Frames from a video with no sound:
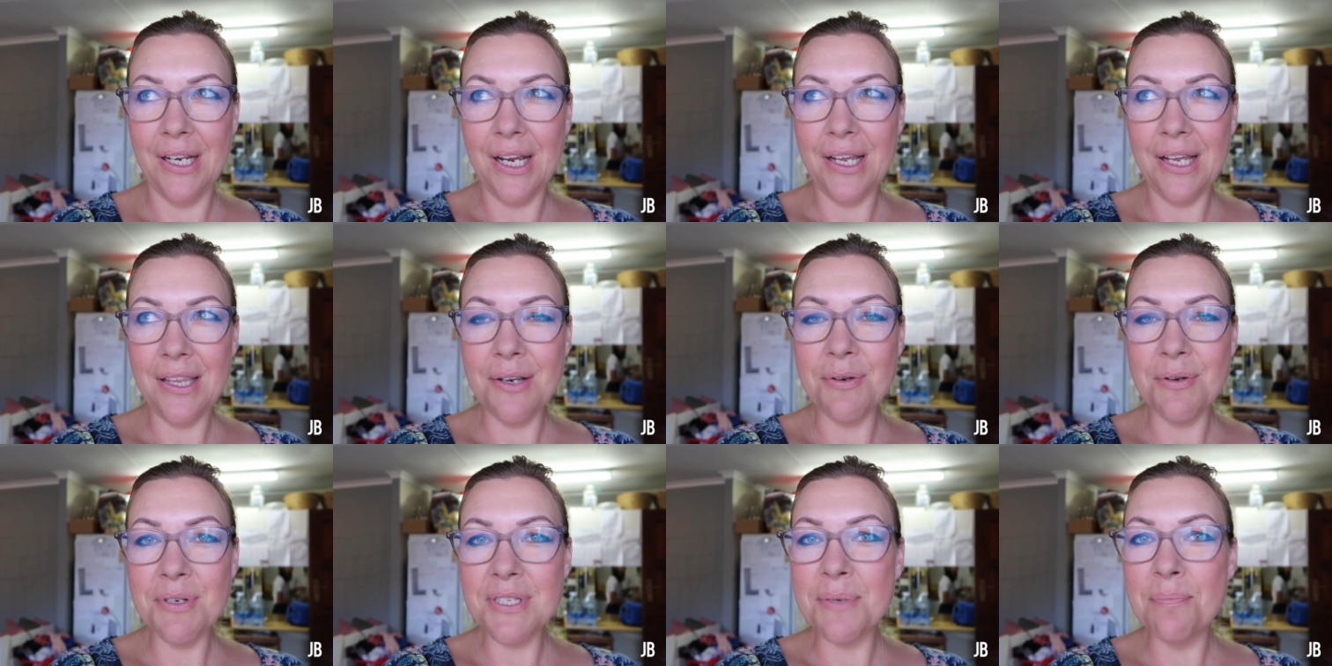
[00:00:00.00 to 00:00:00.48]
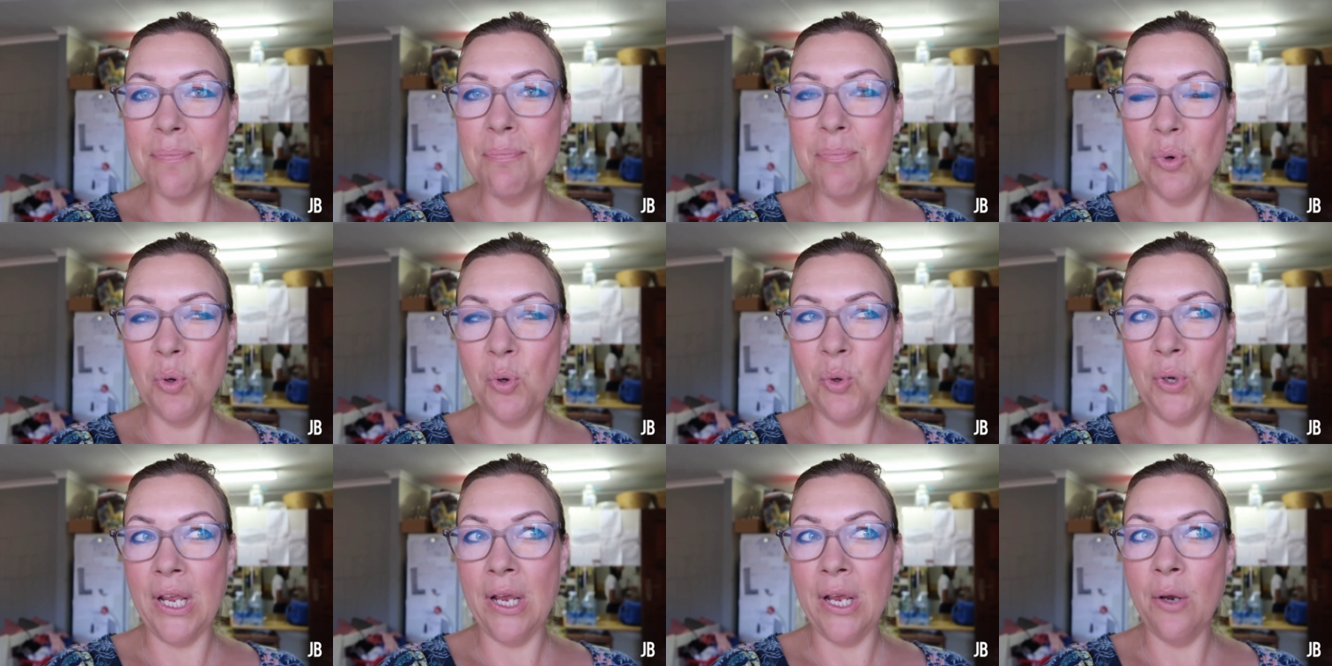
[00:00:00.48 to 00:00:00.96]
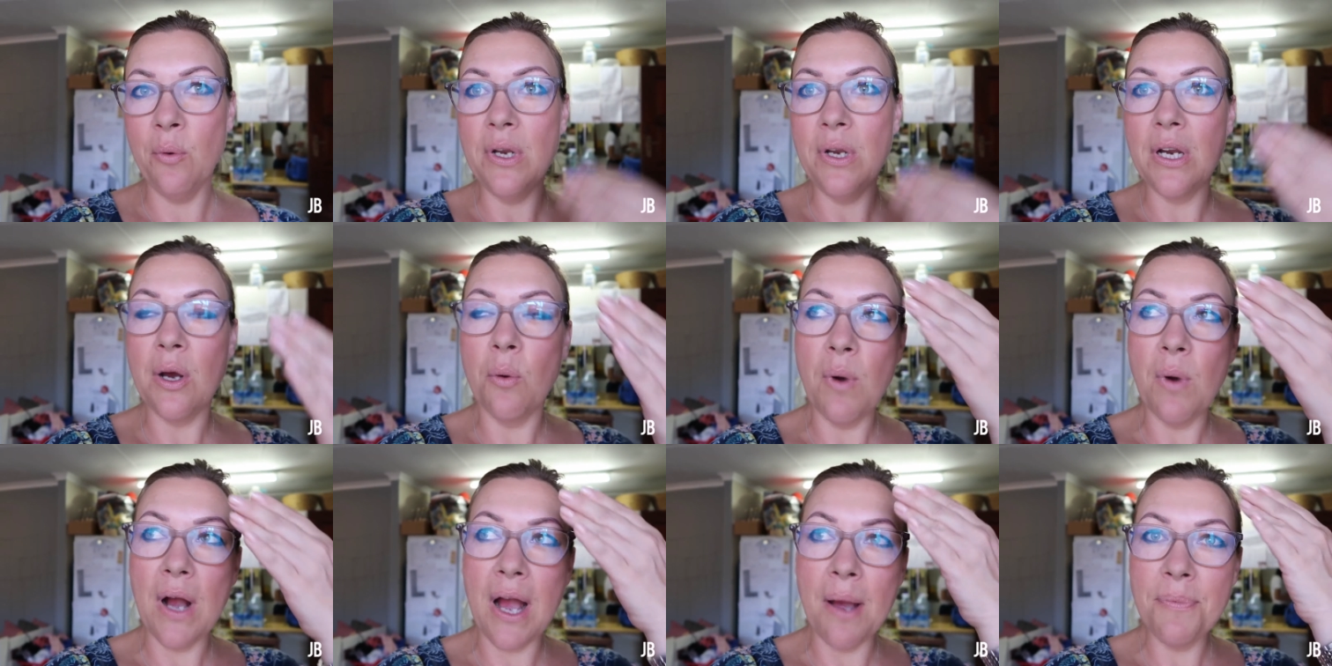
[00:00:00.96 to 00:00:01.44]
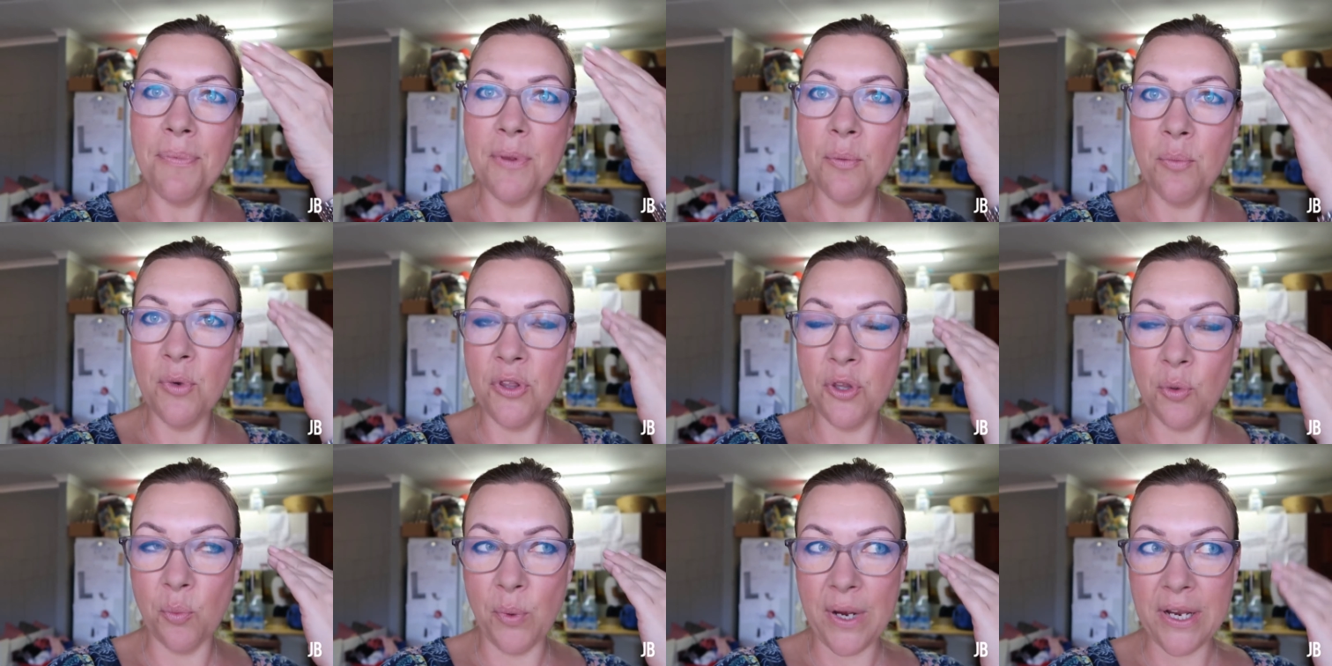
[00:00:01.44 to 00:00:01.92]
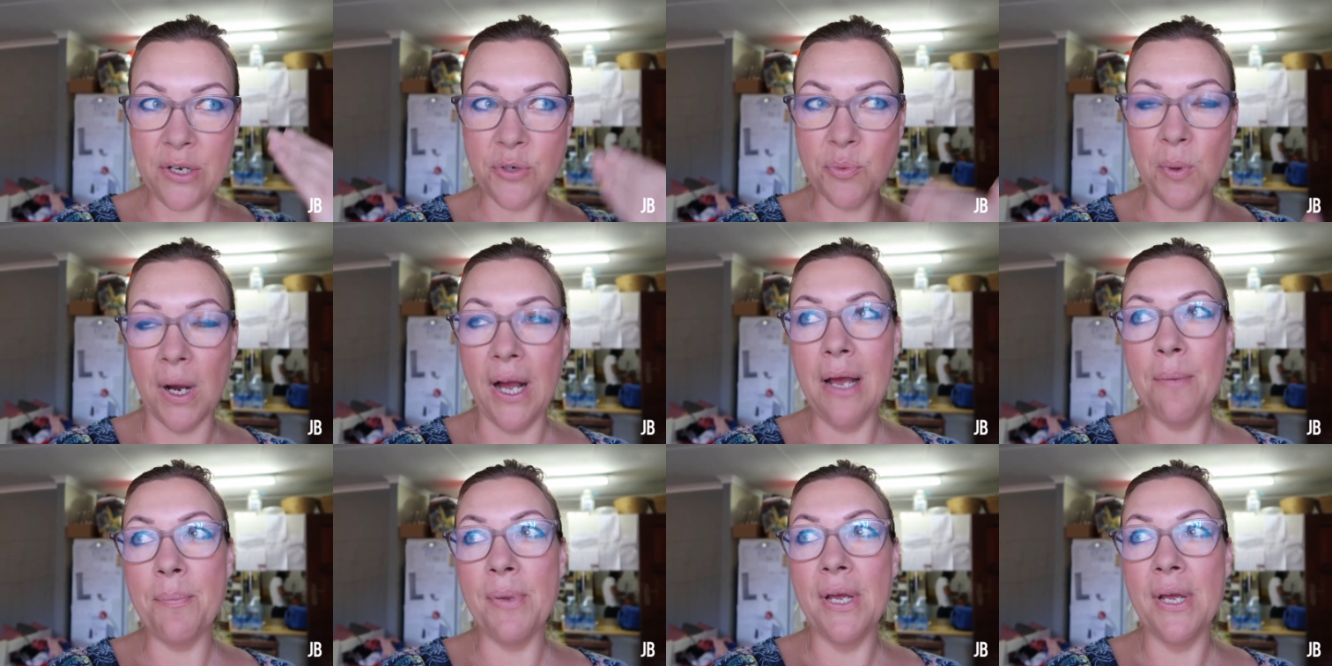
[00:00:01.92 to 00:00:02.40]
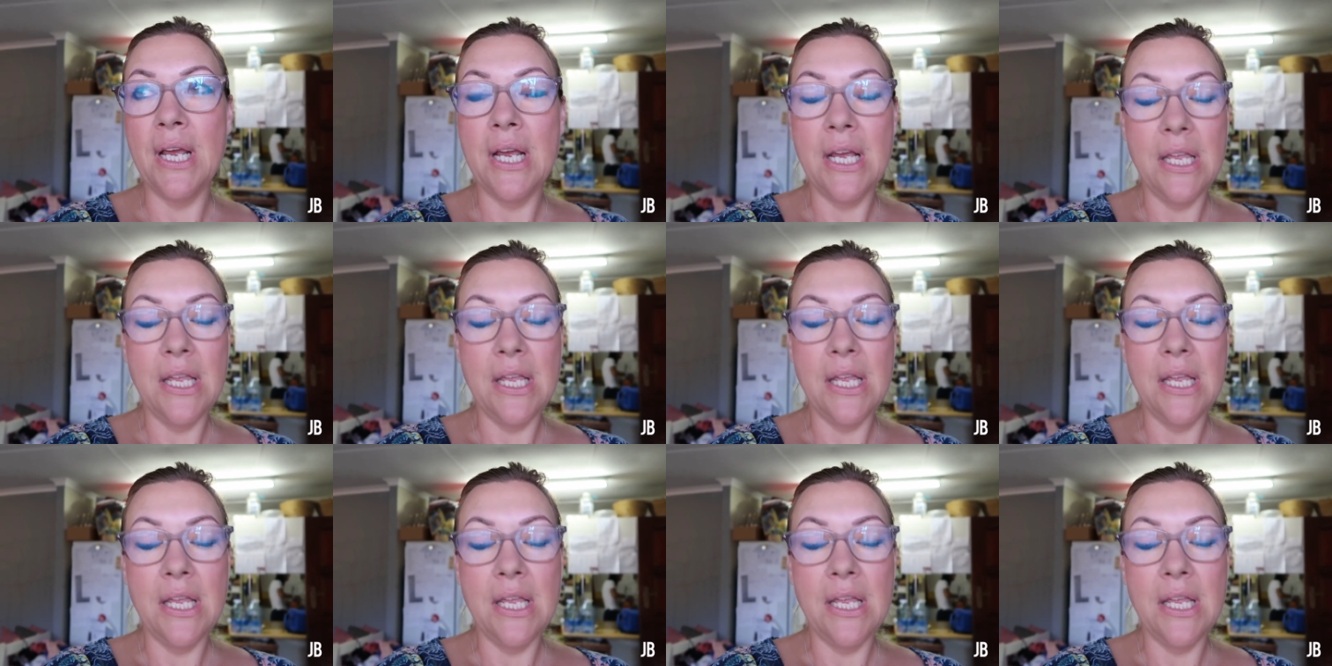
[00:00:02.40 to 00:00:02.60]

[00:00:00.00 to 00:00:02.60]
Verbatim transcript: I think it was the morning when I wiped them with a wet wipe.